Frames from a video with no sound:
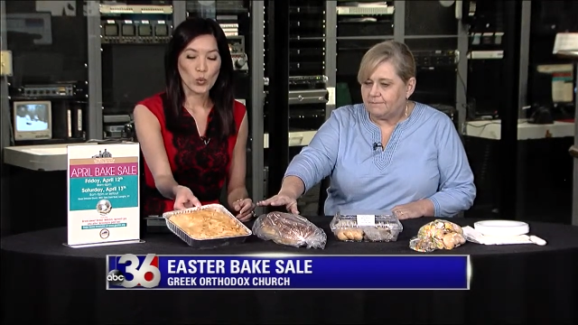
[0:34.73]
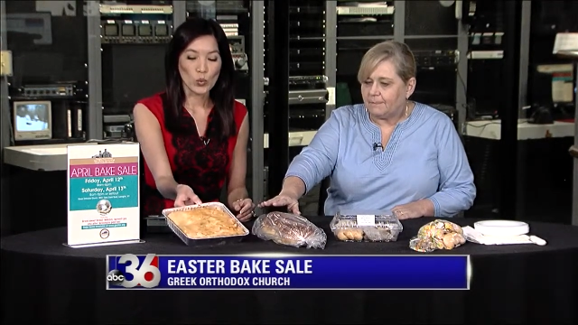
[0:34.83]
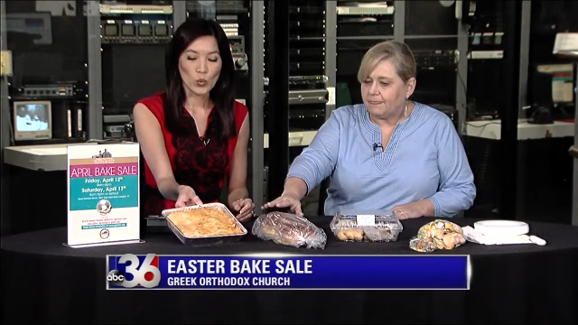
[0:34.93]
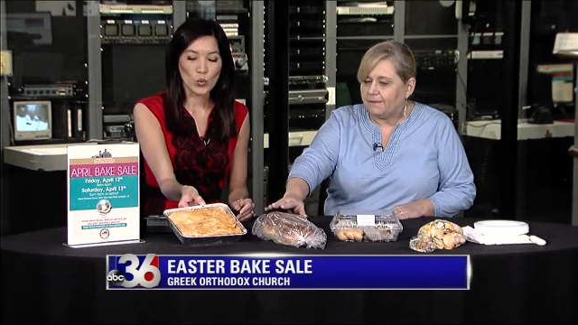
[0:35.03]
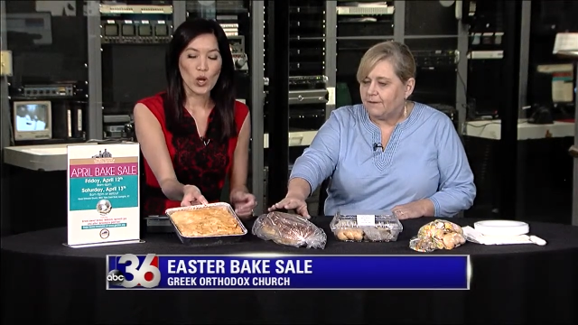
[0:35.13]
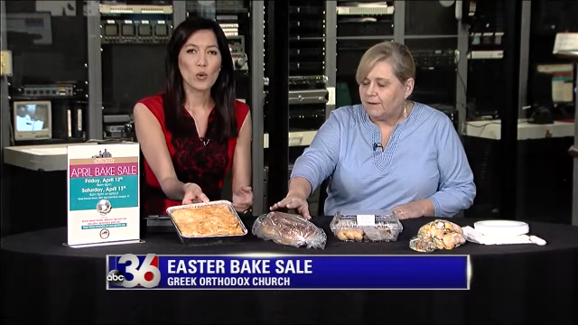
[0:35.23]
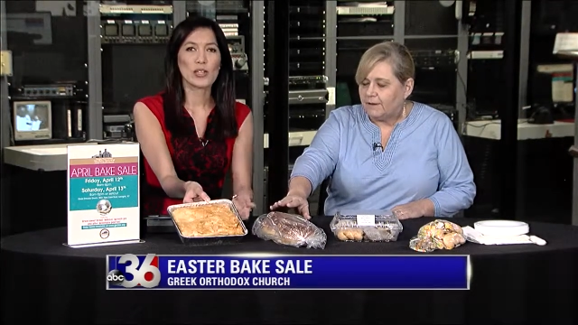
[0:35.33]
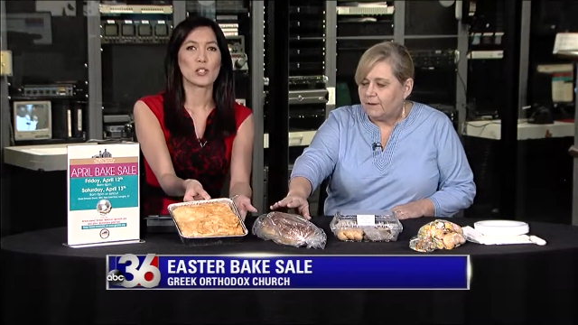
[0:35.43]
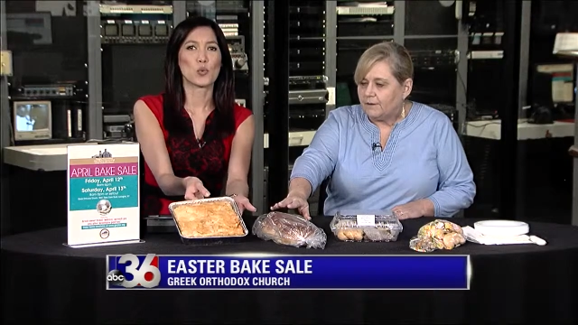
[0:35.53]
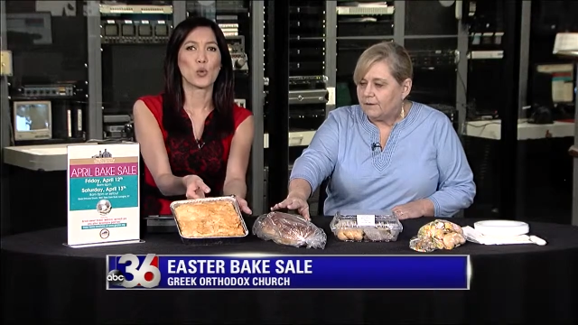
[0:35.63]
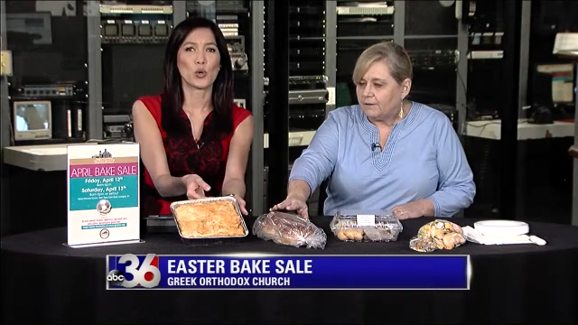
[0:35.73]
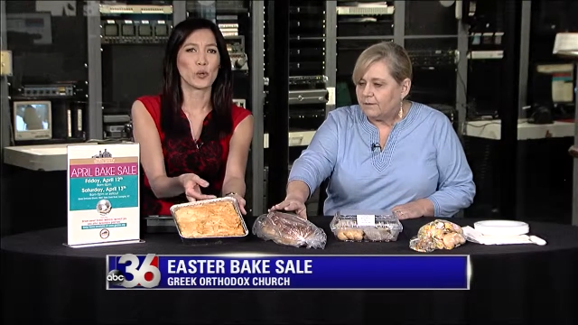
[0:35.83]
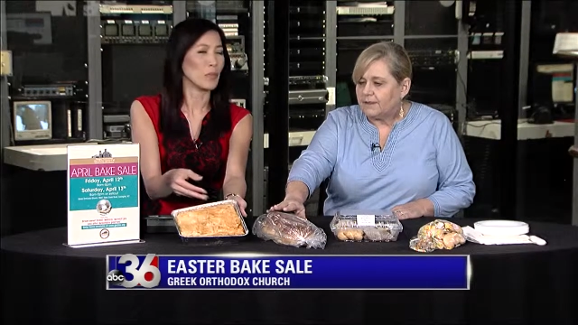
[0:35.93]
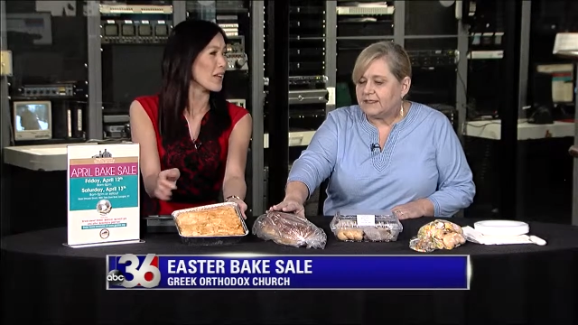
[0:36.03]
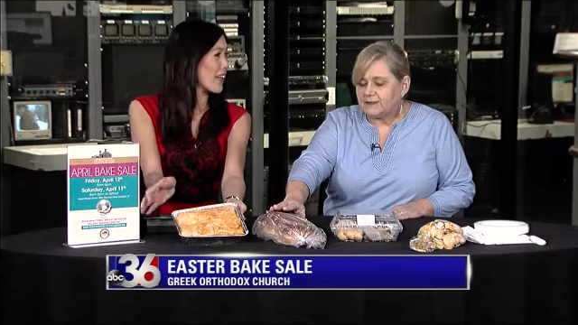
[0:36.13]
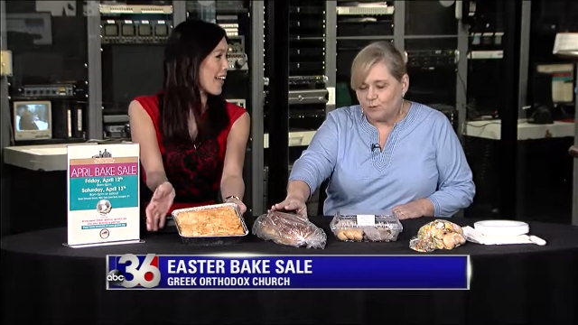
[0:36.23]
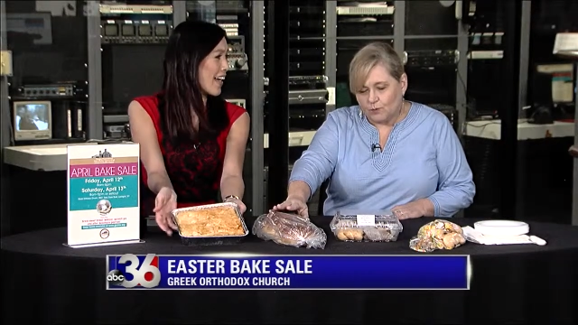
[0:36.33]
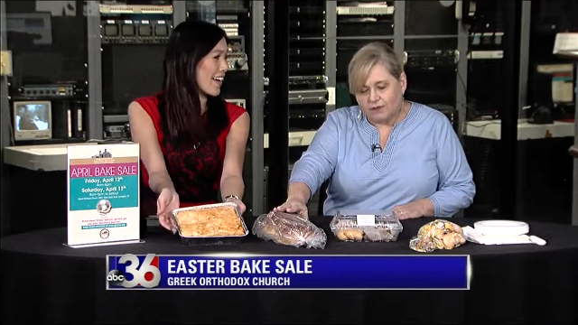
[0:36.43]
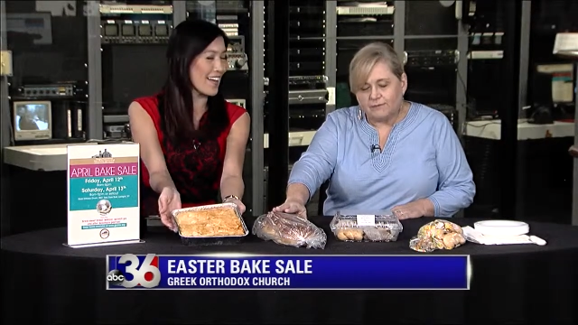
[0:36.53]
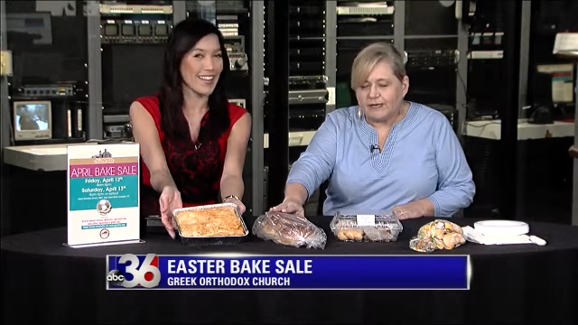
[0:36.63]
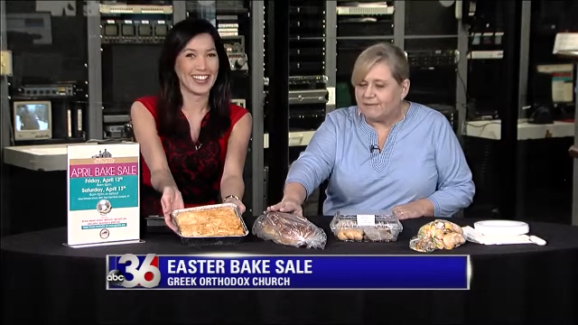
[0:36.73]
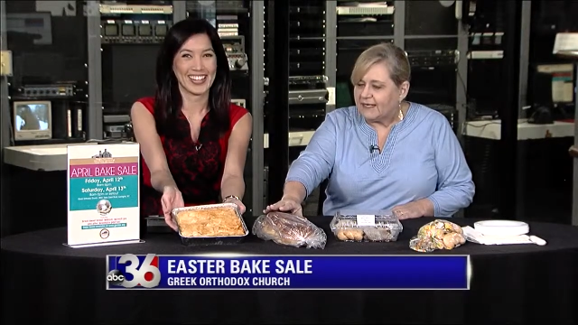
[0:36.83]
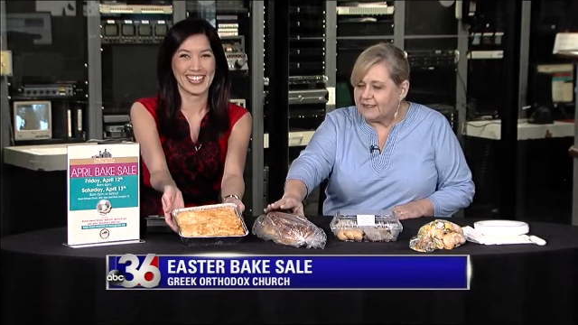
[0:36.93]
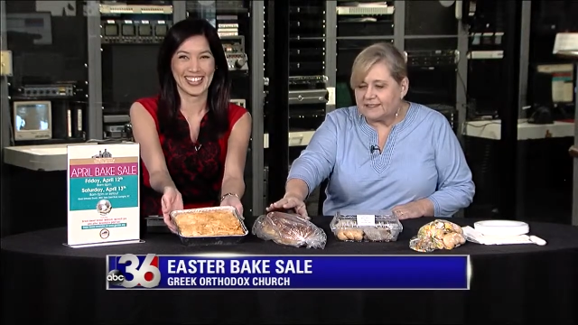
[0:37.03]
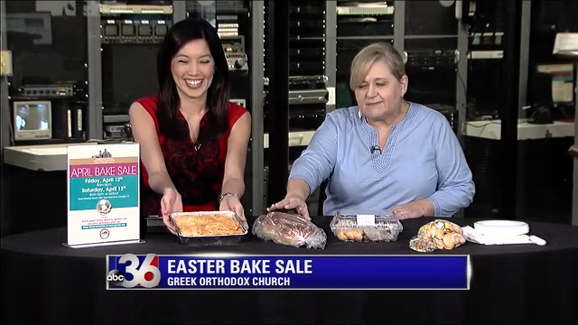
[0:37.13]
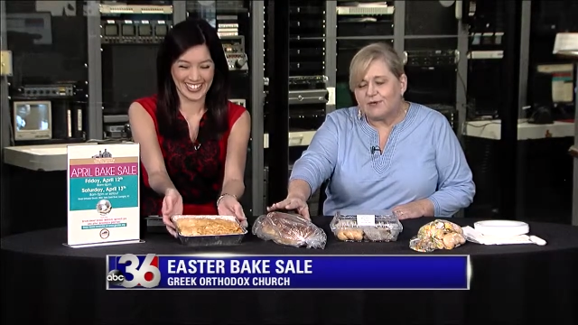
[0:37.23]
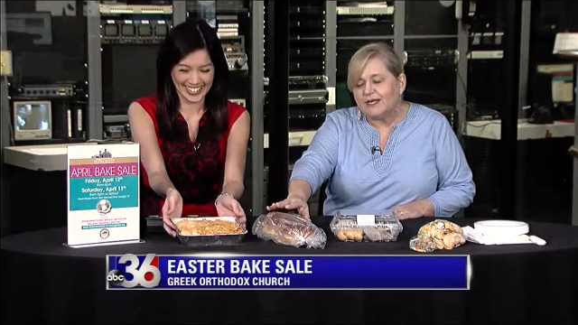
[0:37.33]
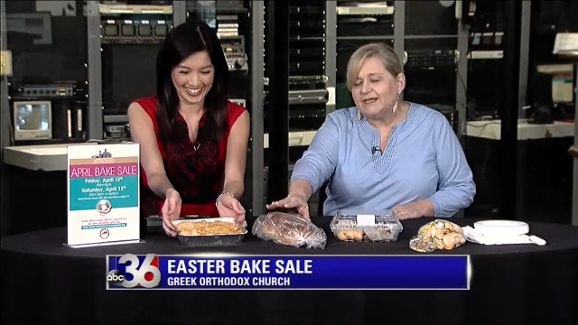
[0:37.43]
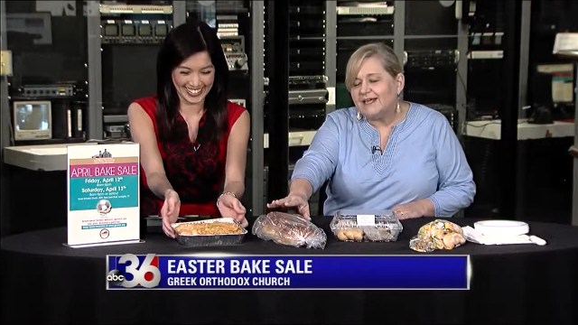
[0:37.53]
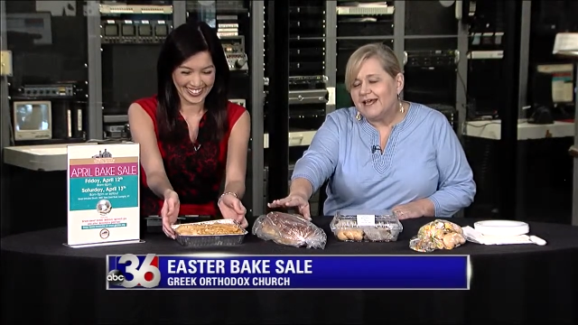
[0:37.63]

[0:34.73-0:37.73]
Speaker 1: Ooh. Oh, and it's warm. It's warm. I made it this morning.